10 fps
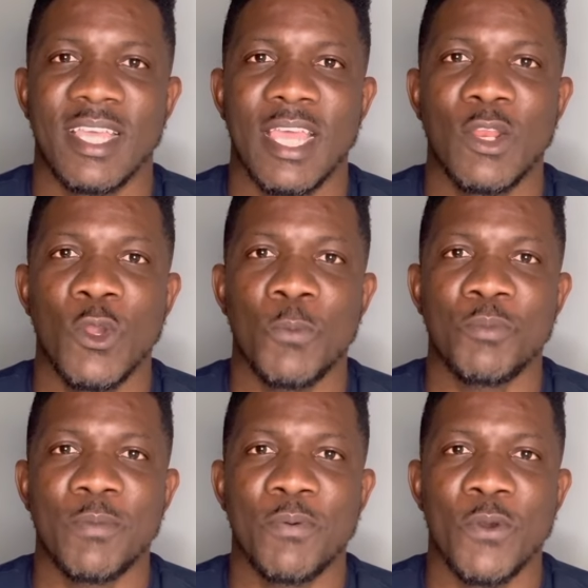Hello
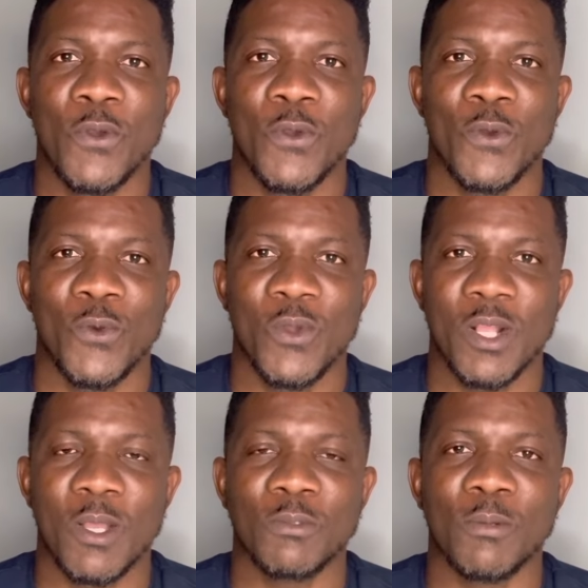people,
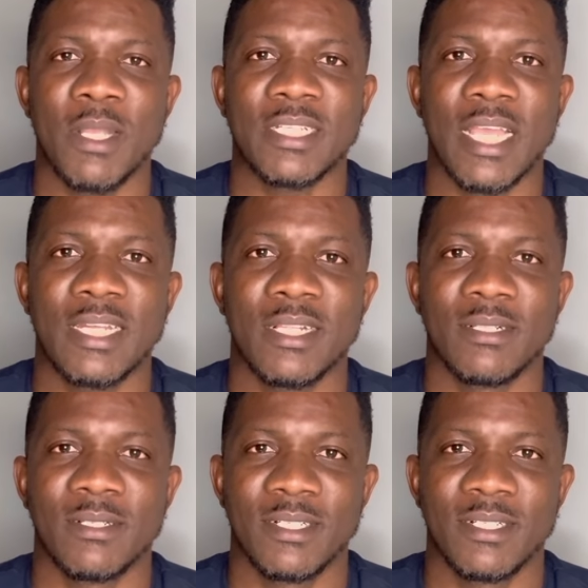welcome to my channel.